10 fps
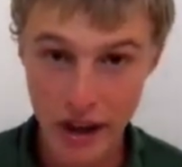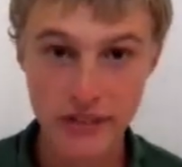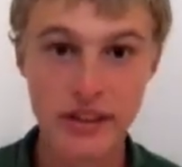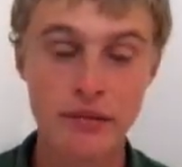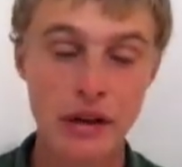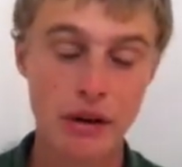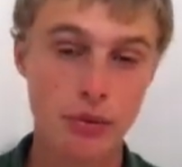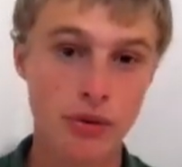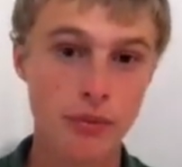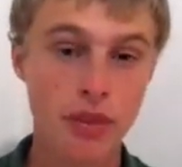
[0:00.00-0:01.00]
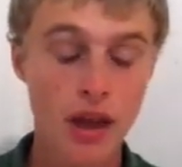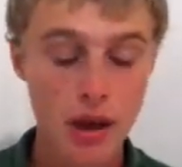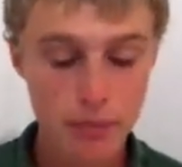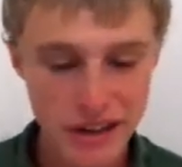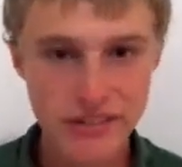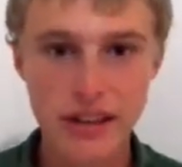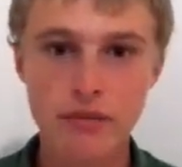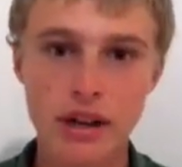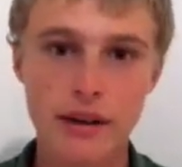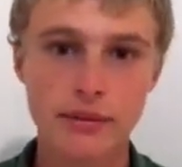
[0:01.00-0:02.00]
safe in Ecuador. But it's
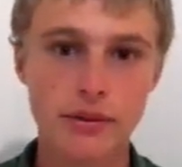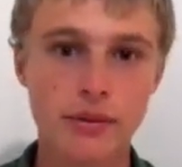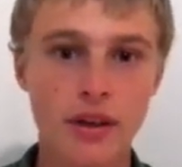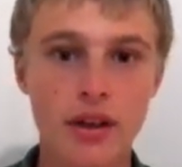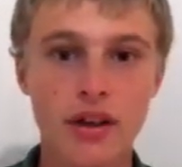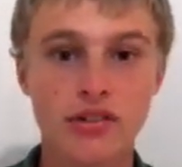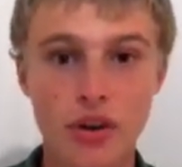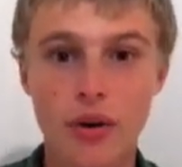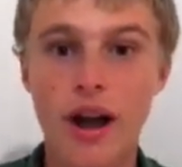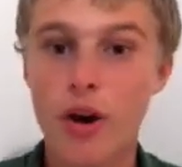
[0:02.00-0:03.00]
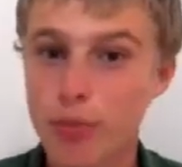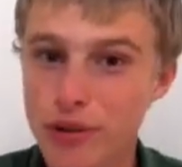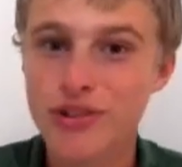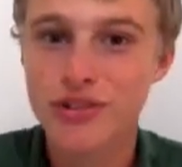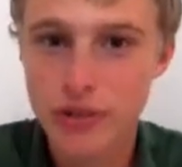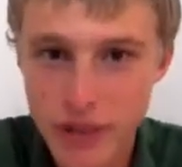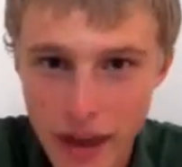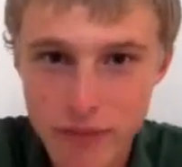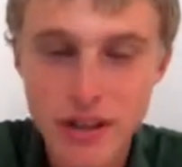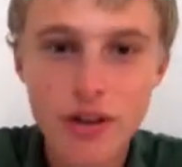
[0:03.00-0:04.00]
safe in Ecuador. So I hope you enjoyed
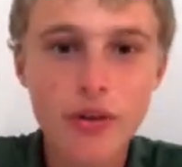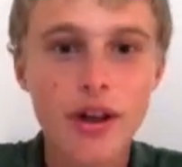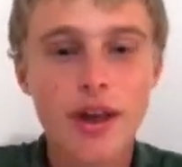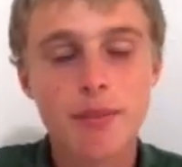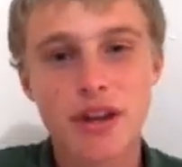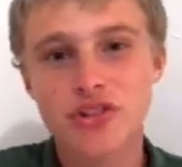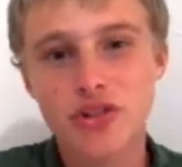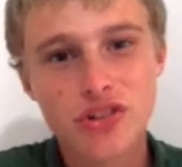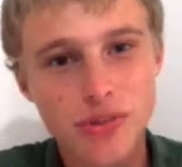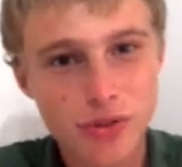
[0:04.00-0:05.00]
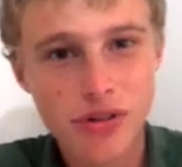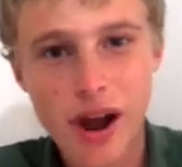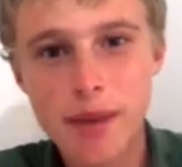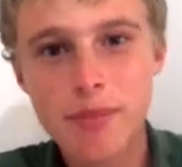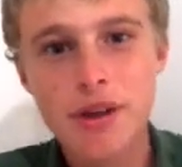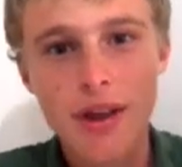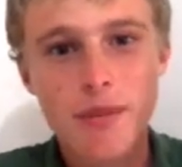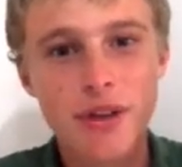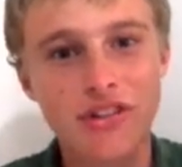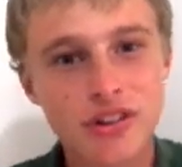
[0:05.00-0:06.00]
that video. Make sure you subscribe.
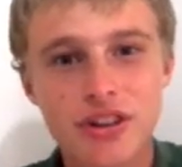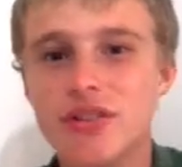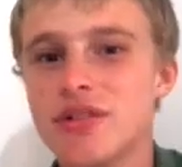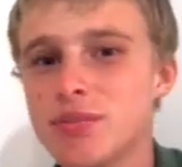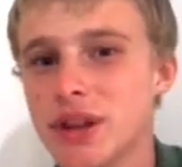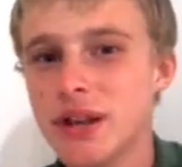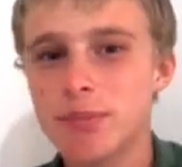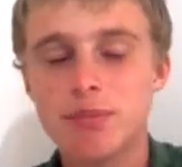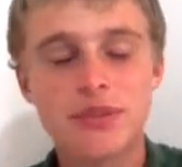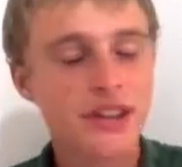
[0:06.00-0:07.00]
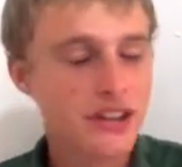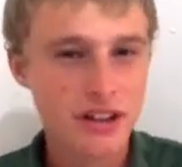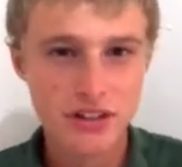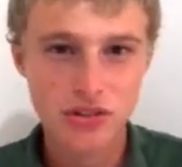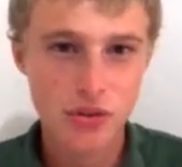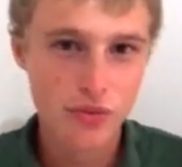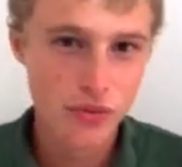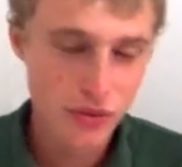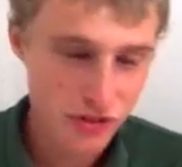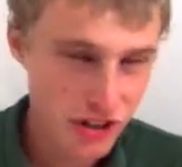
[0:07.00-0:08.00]
Make sure you go to check us out
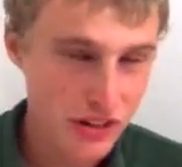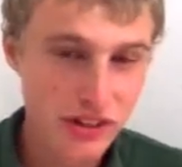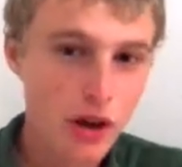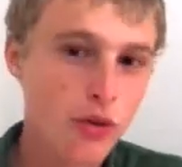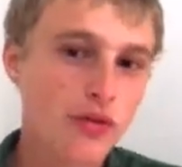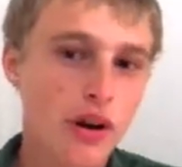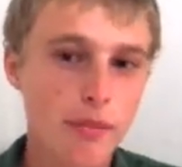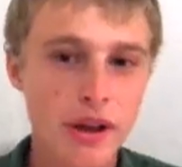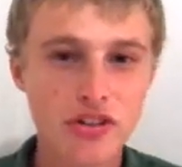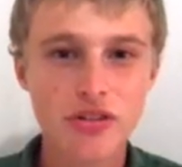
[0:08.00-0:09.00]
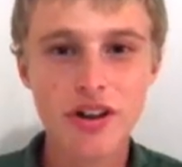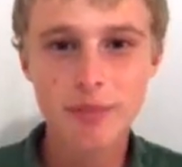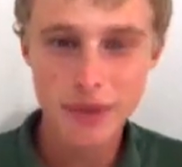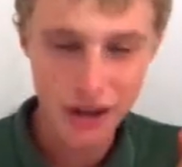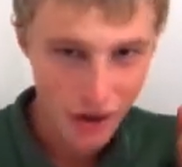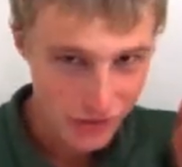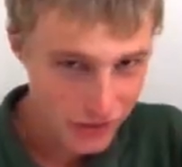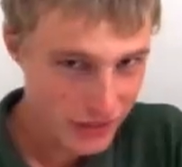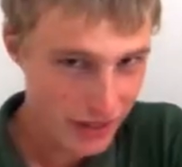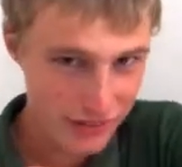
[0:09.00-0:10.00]
over on Patreon, and I'll
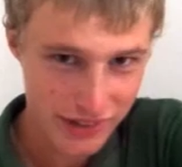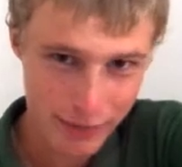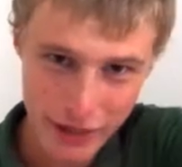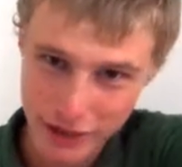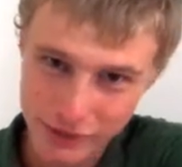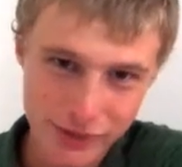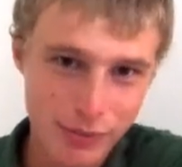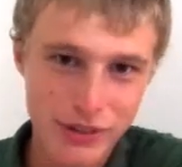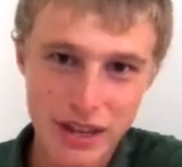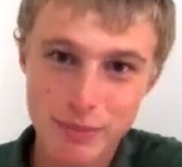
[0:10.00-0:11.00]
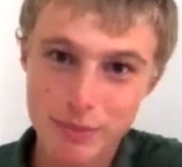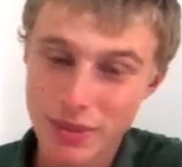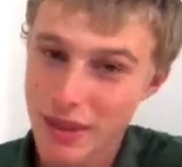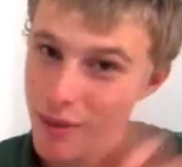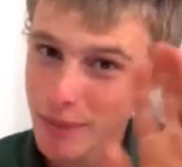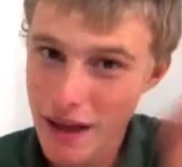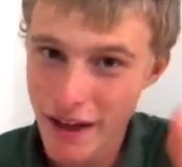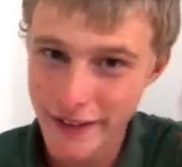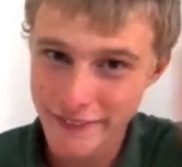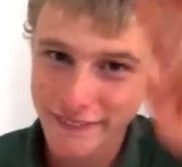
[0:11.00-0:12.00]
see you next time in Ecuador Homestead.
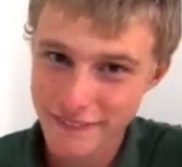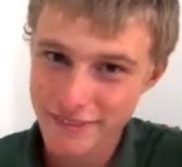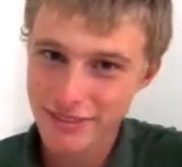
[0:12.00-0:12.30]
Bye.